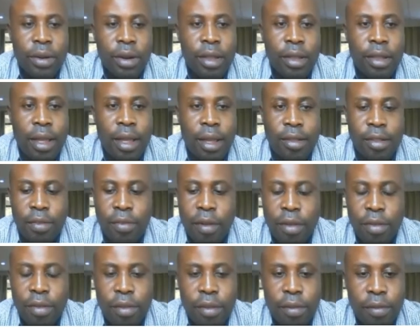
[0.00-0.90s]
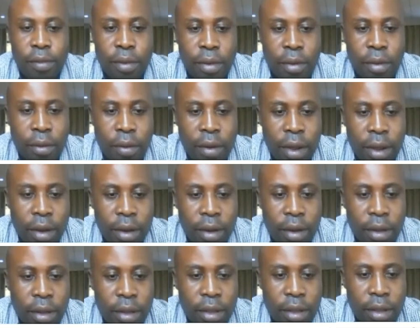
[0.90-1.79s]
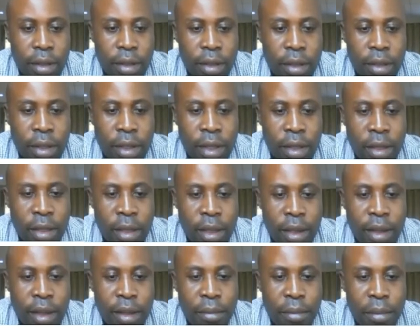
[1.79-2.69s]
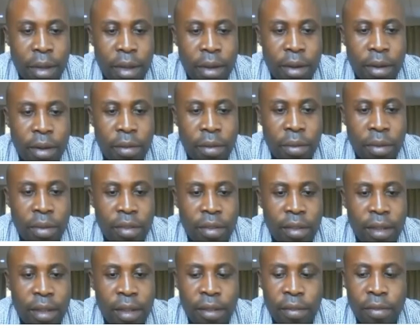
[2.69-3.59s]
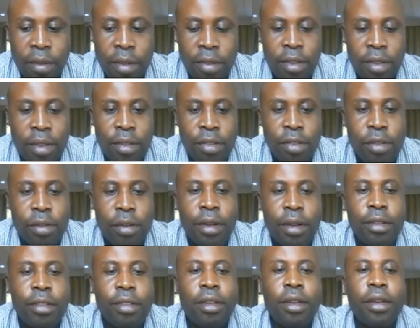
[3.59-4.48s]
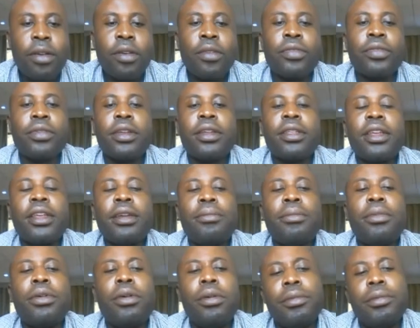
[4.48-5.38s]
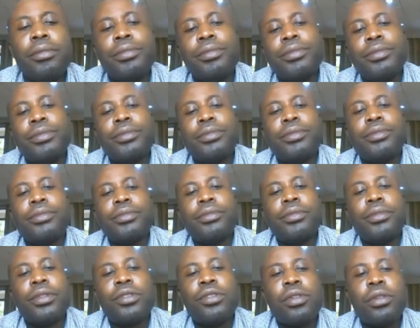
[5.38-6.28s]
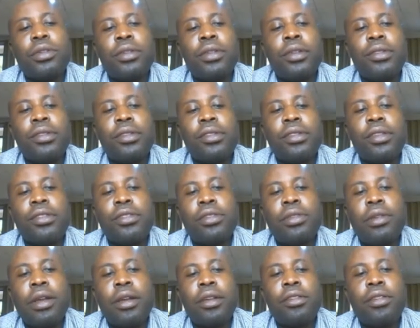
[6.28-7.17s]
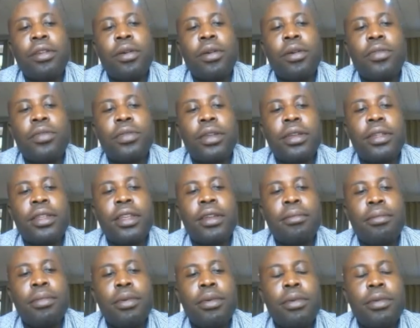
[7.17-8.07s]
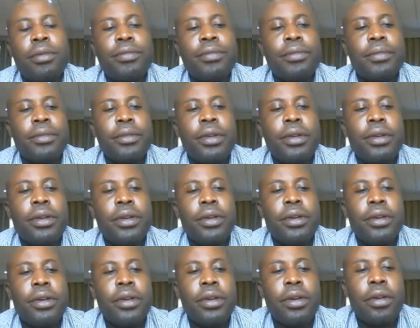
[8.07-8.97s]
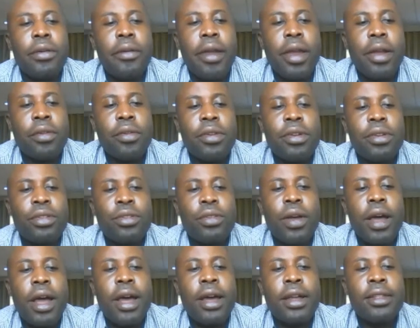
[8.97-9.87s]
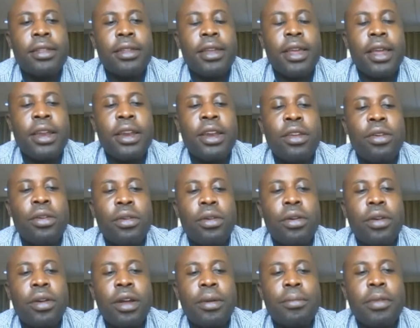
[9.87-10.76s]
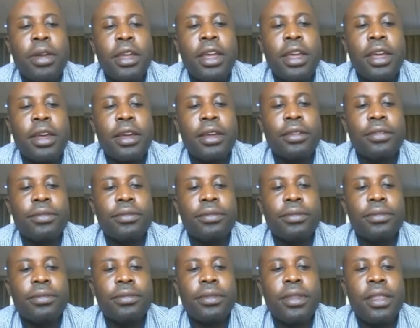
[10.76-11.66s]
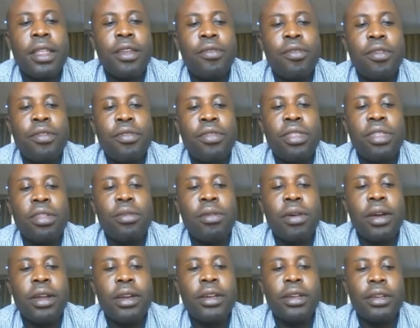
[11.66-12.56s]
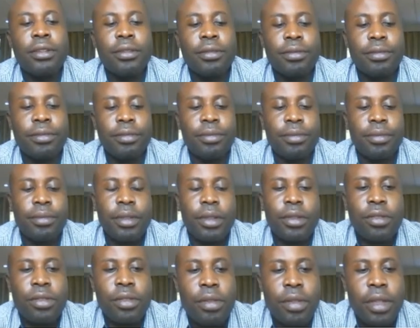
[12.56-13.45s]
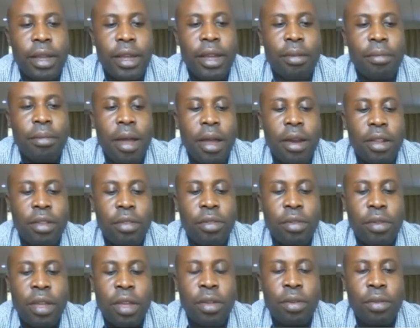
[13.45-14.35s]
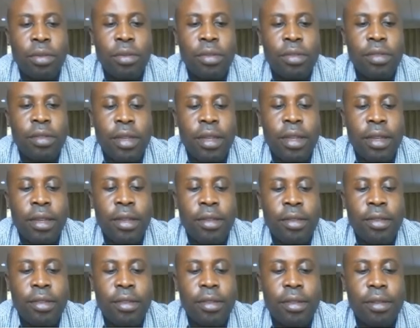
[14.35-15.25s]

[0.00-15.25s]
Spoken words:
us first of all run the other command which gave us the structure of the table. So this is the structure of the table. We are going to add a new column here, the 5th one. So the command to use is